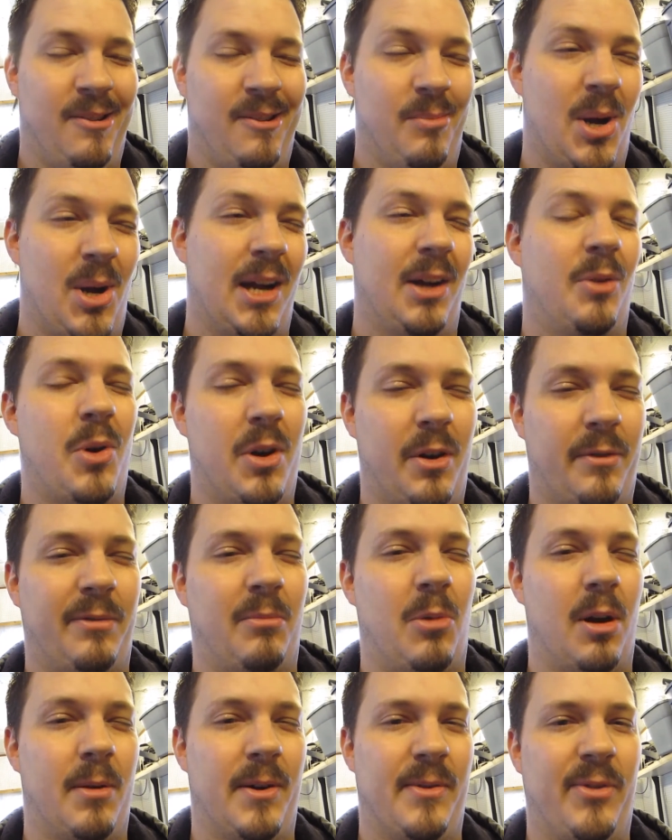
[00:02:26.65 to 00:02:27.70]
Buying a welder
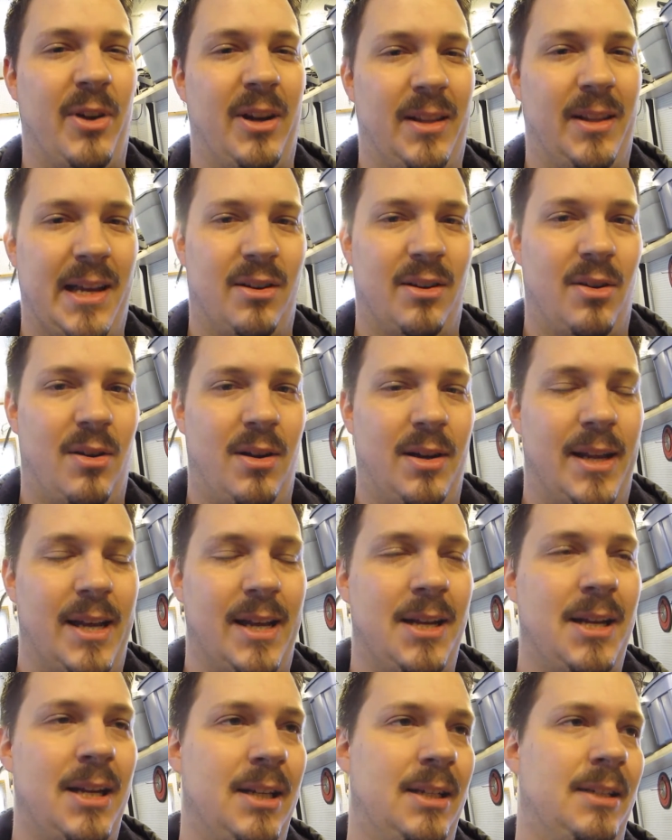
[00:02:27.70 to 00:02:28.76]
from Harbor Freight later on,
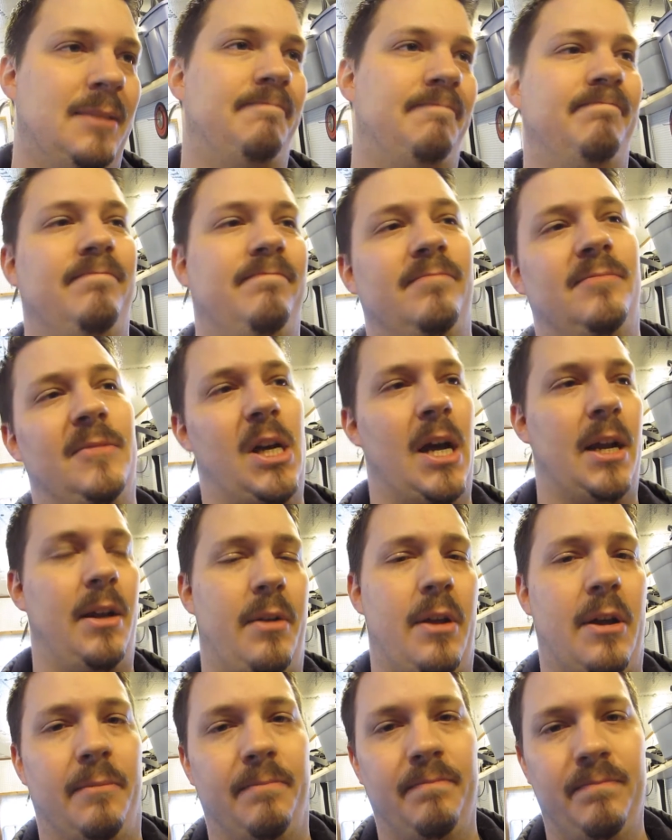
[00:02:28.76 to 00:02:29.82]
I don't
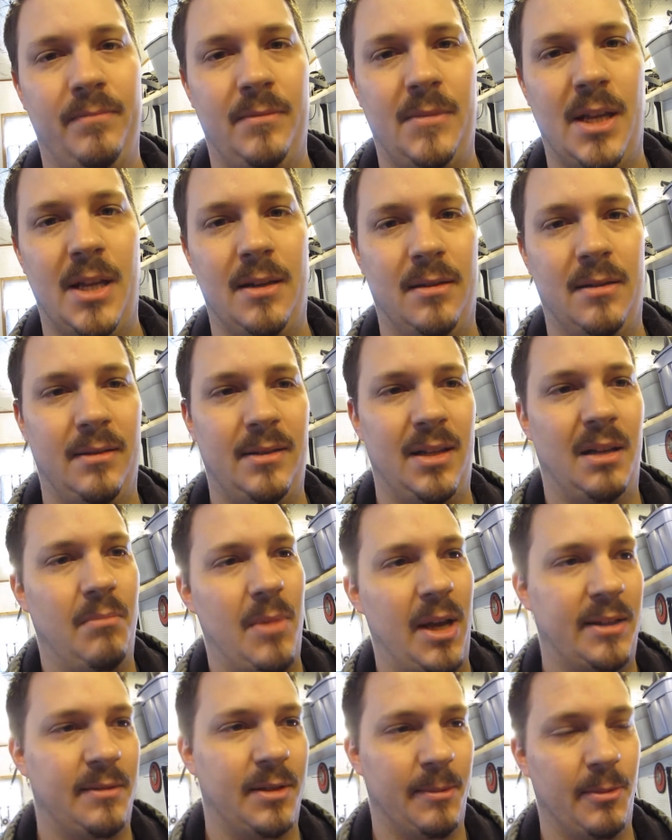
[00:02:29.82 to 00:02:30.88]
know. Didn't
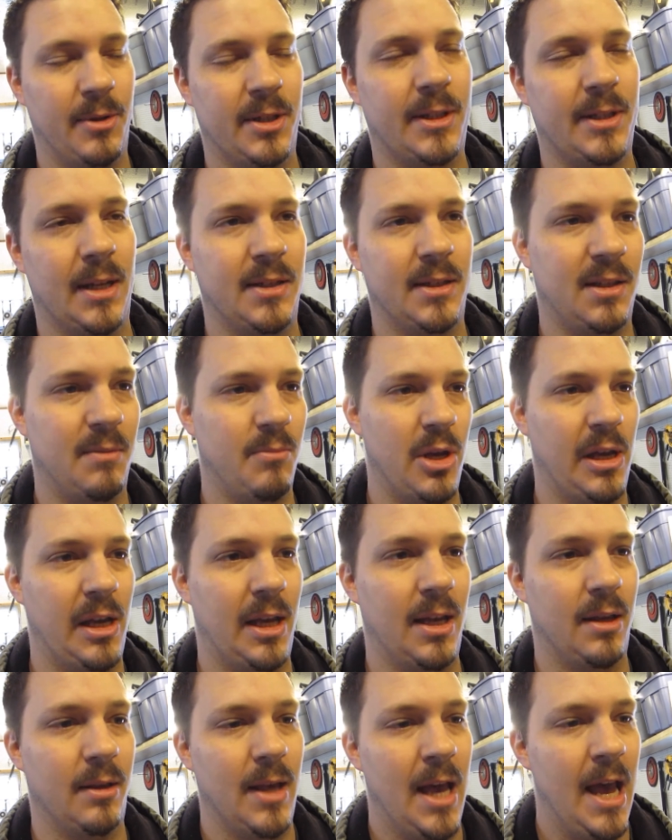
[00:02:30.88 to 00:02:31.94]
make sense to me.
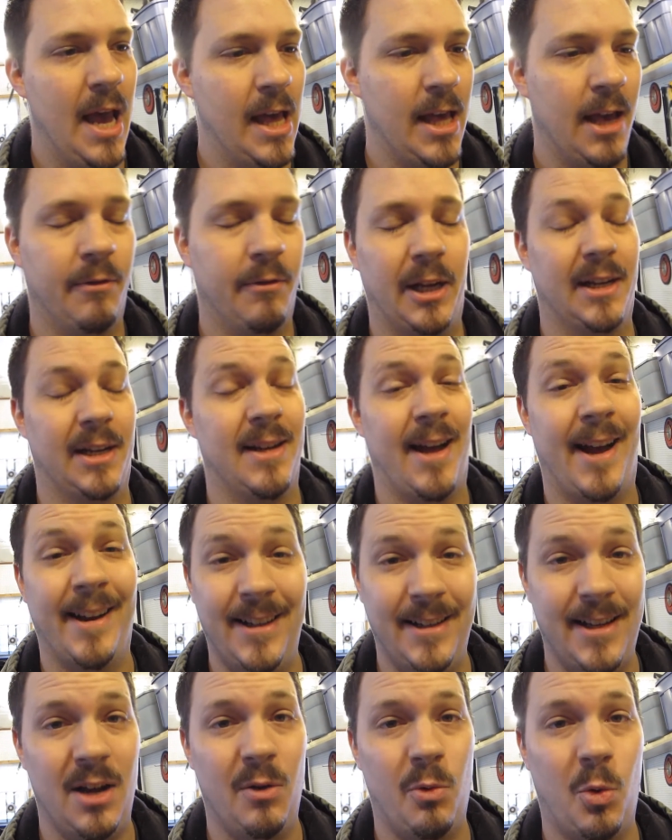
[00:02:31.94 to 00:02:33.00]
It had like a
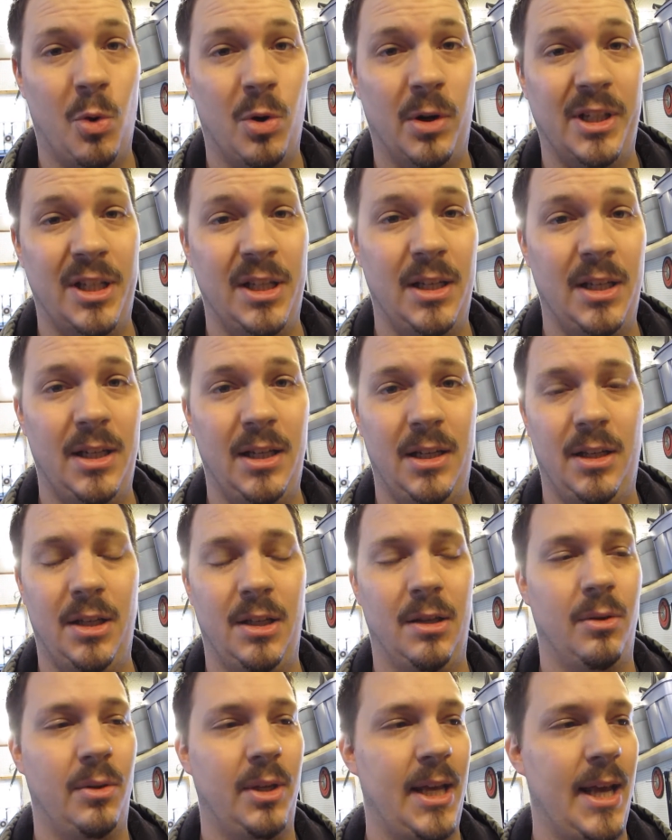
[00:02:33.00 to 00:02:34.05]
90-day warranty.
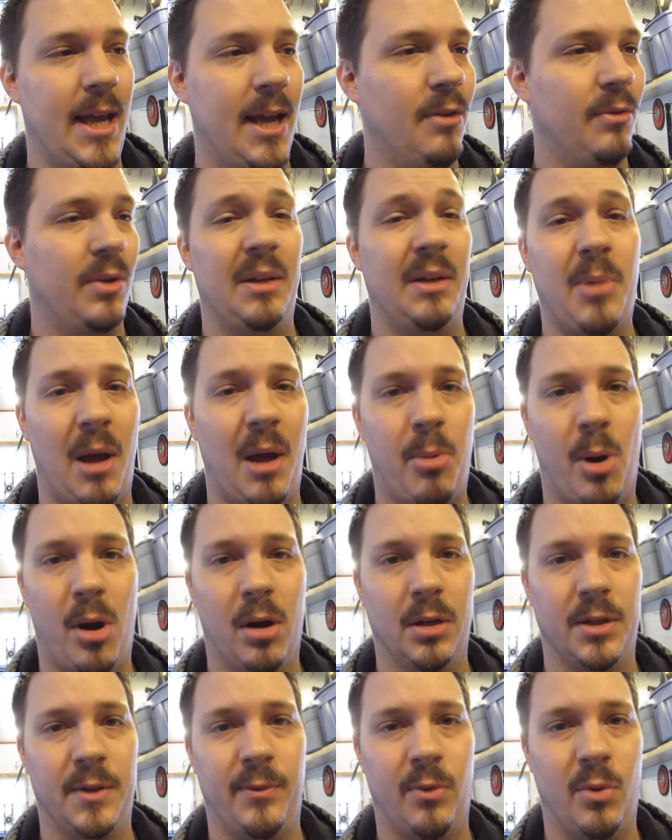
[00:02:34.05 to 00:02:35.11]
You can't really buy
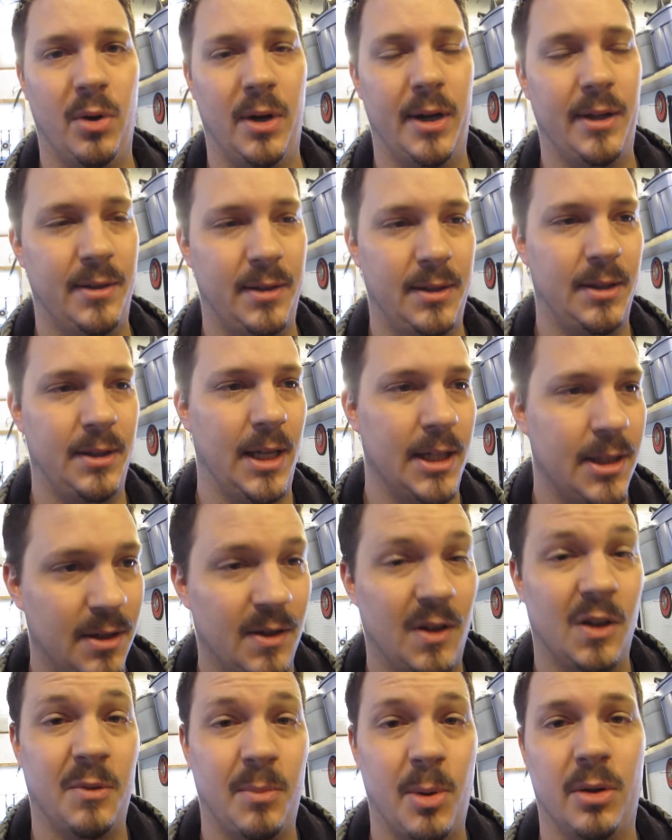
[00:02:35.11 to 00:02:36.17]
parts for it. It's a
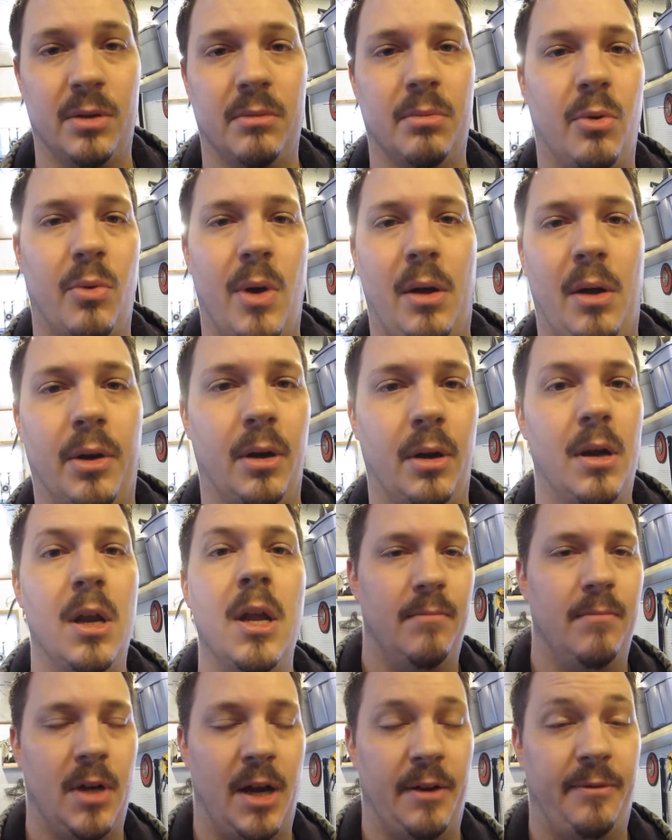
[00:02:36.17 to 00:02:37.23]
disposable welder.
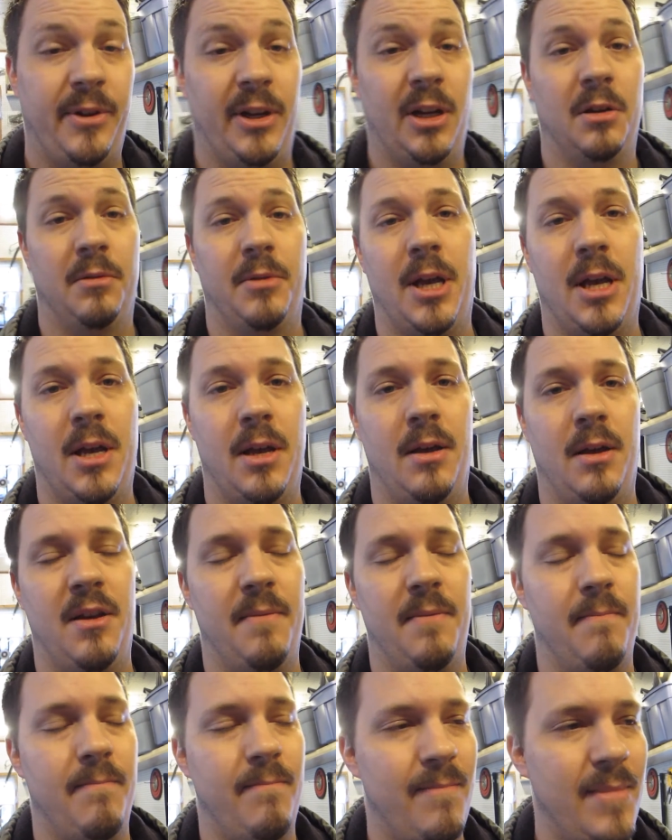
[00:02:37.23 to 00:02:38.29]
I figured
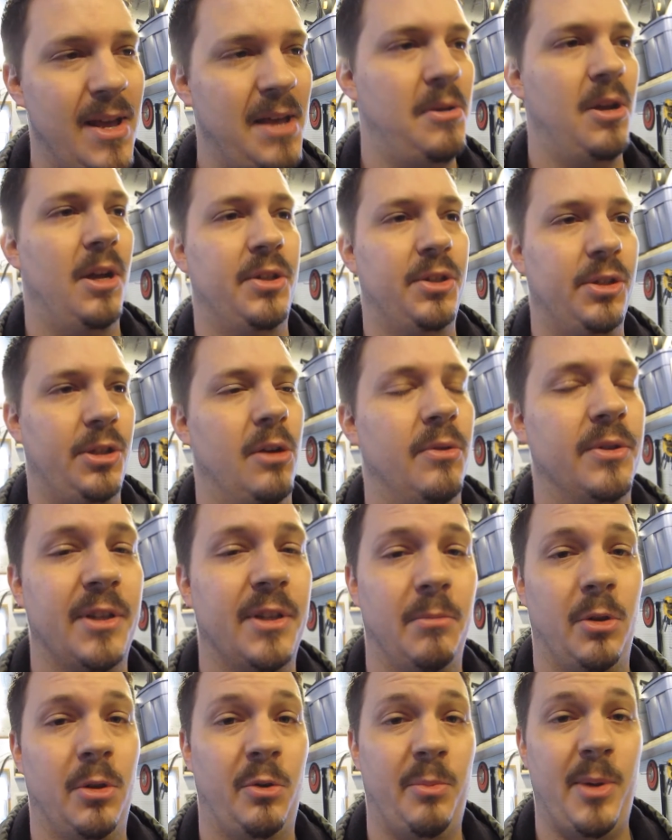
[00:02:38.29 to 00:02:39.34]
maybe I should go with
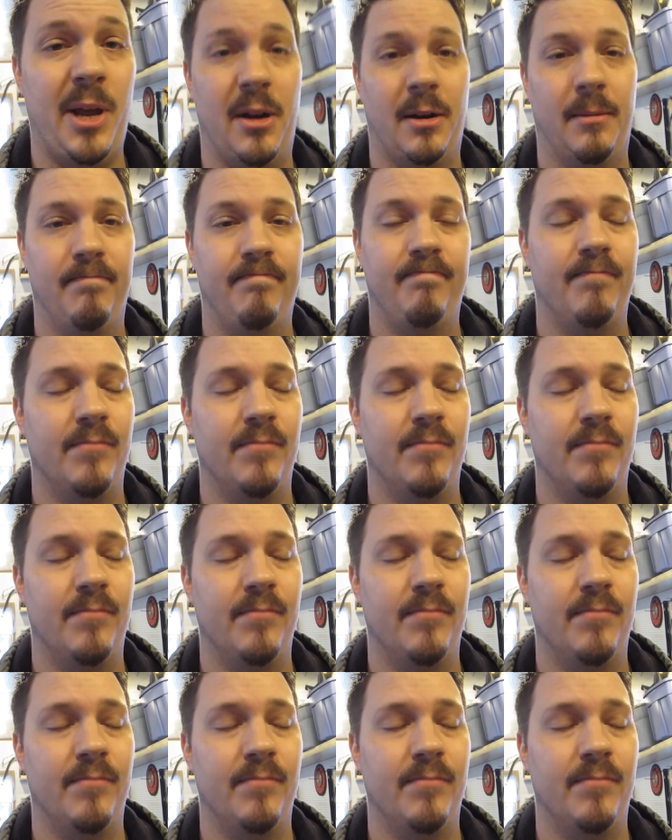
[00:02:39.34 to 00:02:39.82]
something a little better.